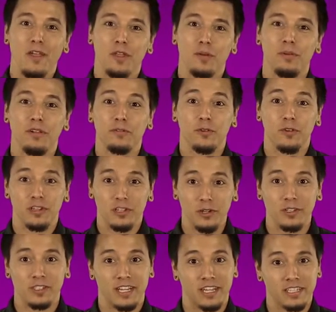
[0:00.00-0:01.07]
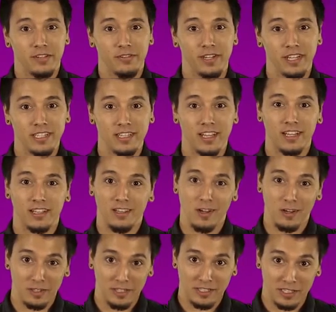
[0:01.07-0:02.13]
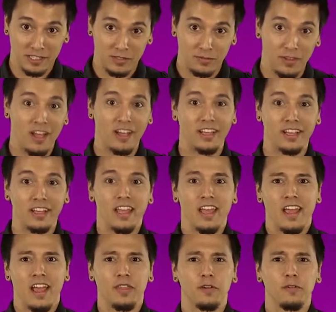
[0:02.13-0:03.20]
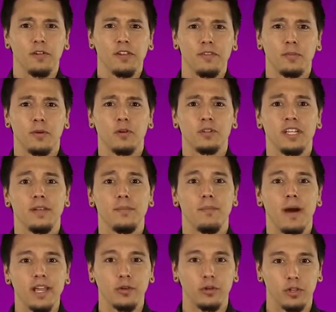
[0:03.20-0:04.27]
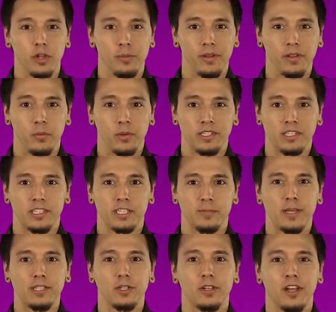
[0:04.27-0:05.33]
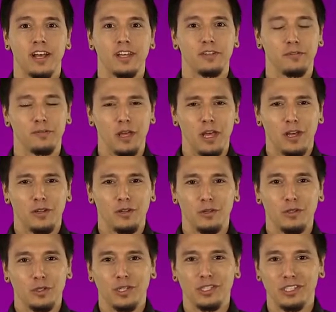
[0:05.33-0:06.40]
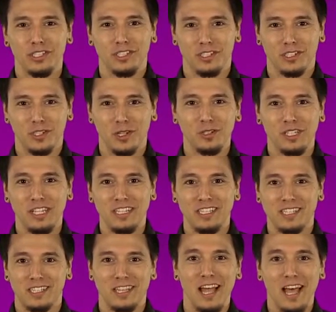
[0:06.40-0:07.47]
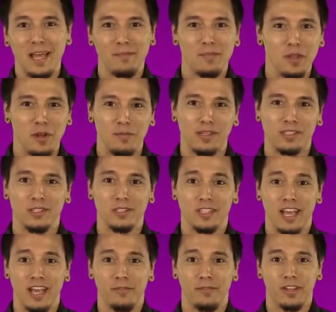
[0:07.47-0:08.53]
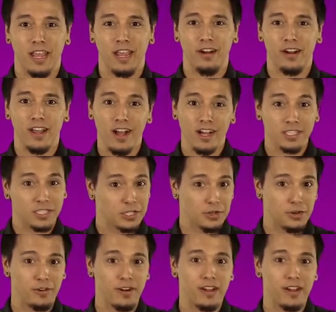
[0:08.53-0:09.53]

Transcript: They're built for endurance activities like long-distance flying, and they're full of the protein myoglobin, which is a special kind of nutritious, salty slime that your muscles have to carry oxygen